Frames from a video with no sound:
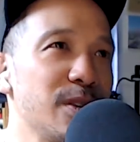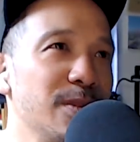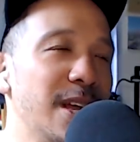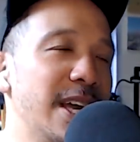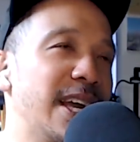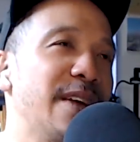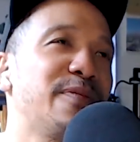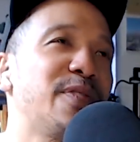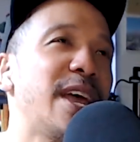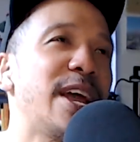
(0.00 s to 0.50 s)
Like,
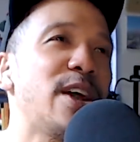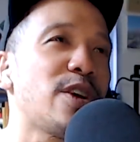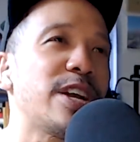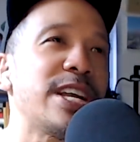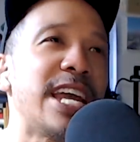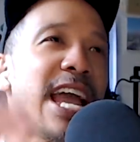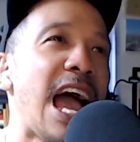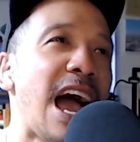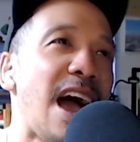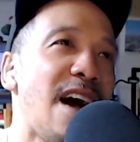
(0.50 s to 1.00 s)
if they already
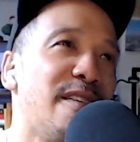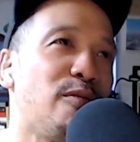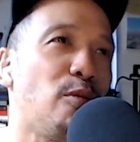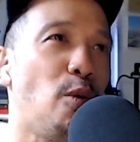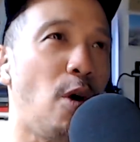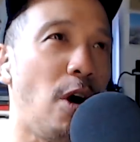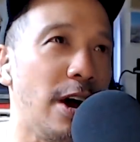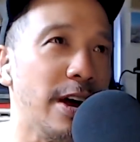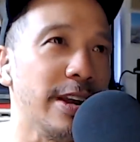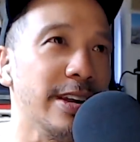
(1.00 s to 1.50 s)
have
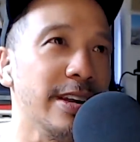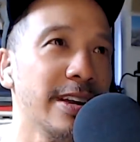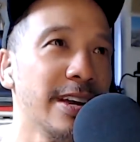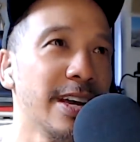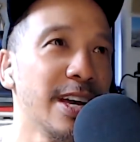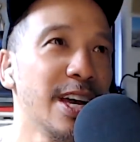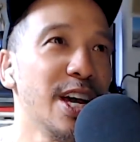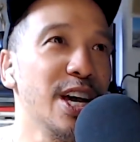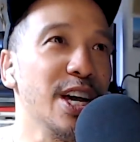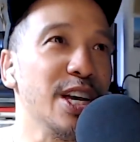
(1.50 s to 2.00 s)
one,
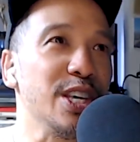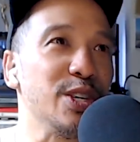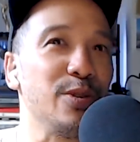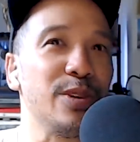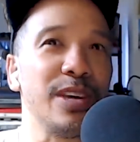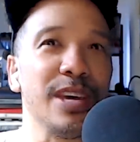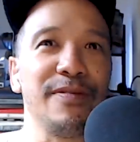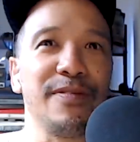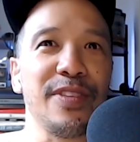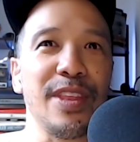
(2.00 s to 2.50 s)
you
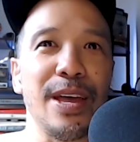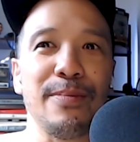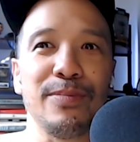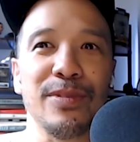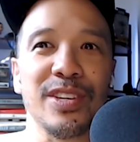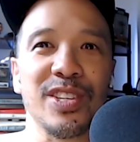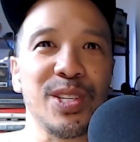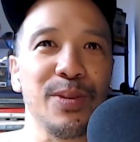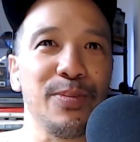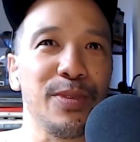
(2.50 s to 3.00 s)
give them the
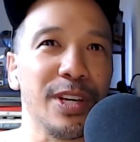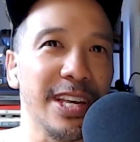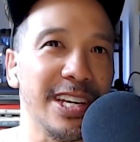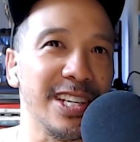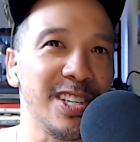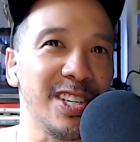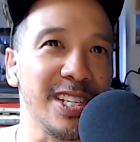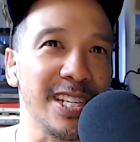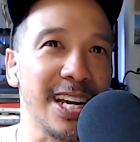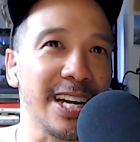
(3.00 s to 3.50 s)

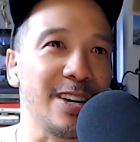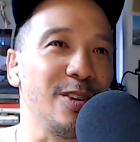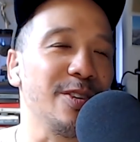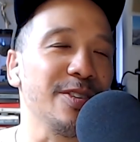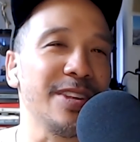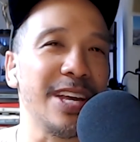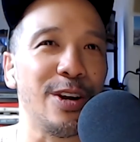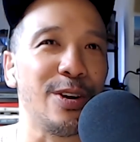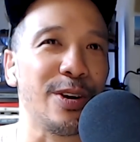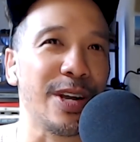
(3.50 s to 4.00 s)
simulation technical.
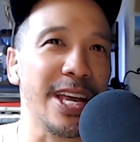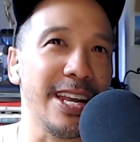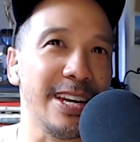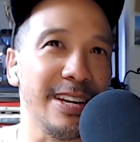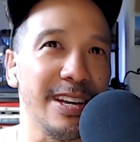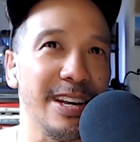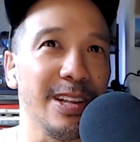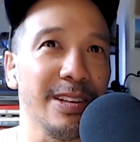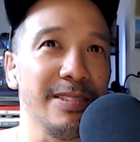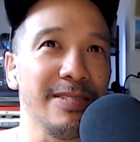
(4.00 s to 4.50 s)
They don't
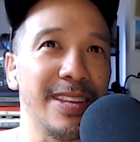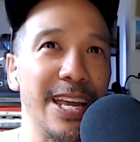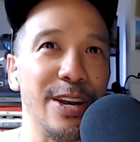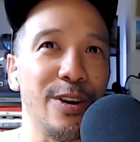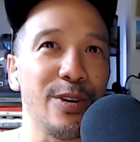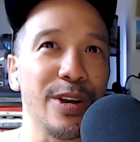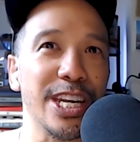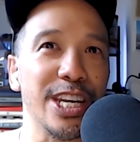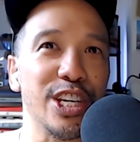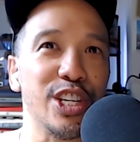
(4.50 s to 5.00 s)

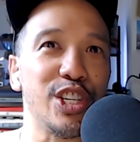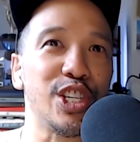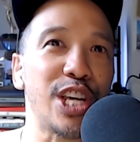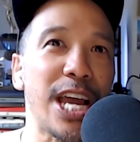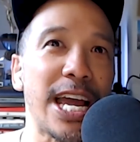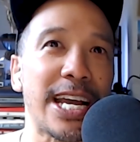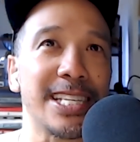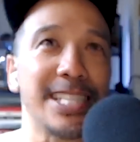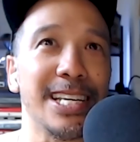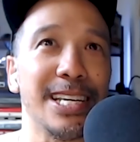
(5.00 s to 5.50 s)
get
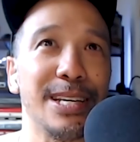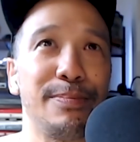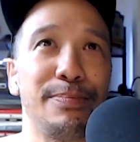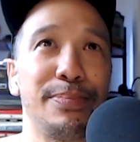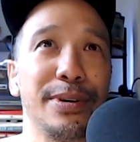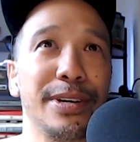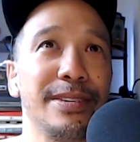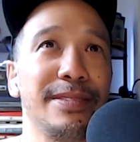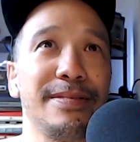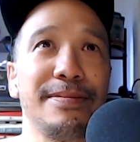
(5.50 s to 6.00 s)
ejected,
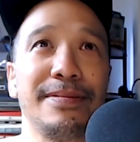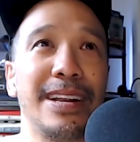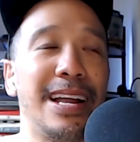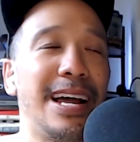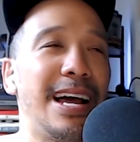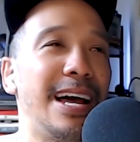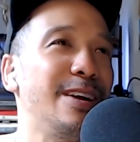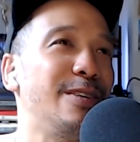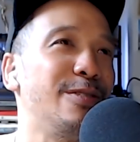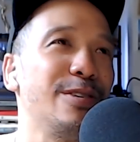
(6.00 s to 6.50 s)
but
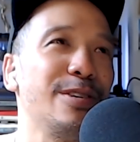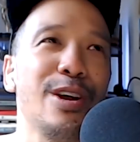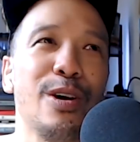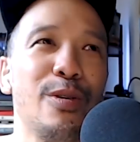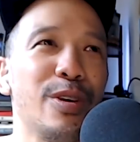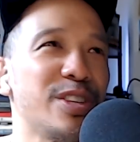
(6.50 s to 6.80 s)
I don't know.